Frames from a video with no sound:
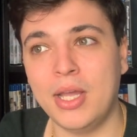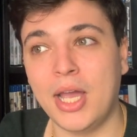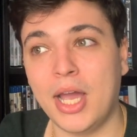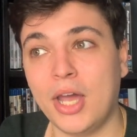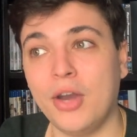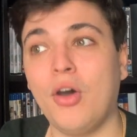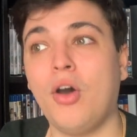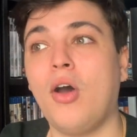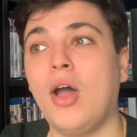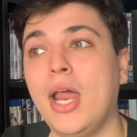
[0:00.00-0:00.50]

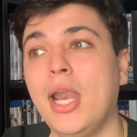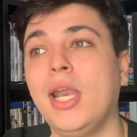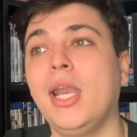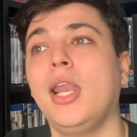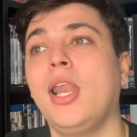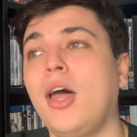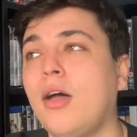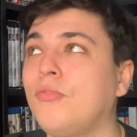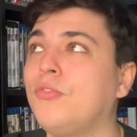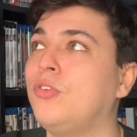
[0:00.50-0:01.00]
And I
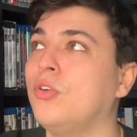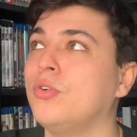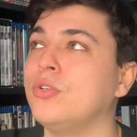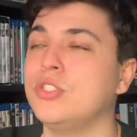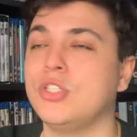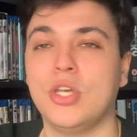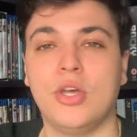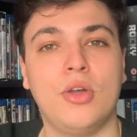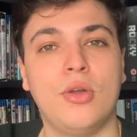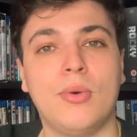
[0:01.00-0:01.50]
love
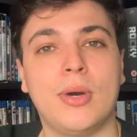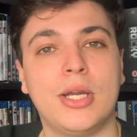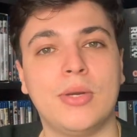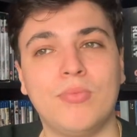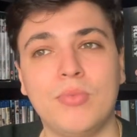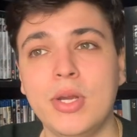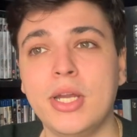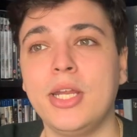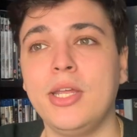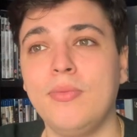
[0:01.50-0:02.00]
Doctor Who, I
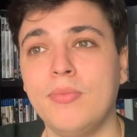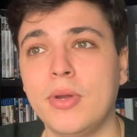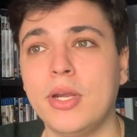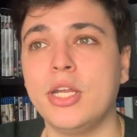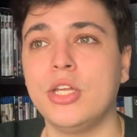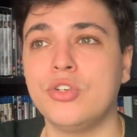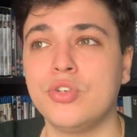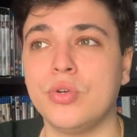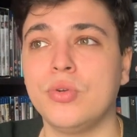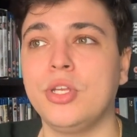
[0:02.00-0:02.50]
really, really,
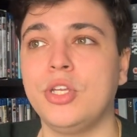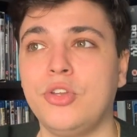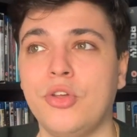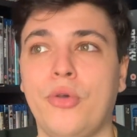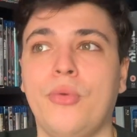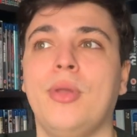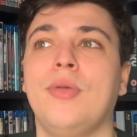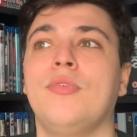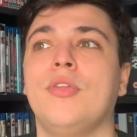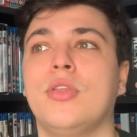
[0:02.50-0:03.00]
truly do,
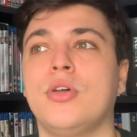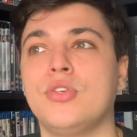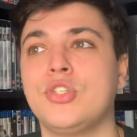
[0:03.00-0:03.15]
even though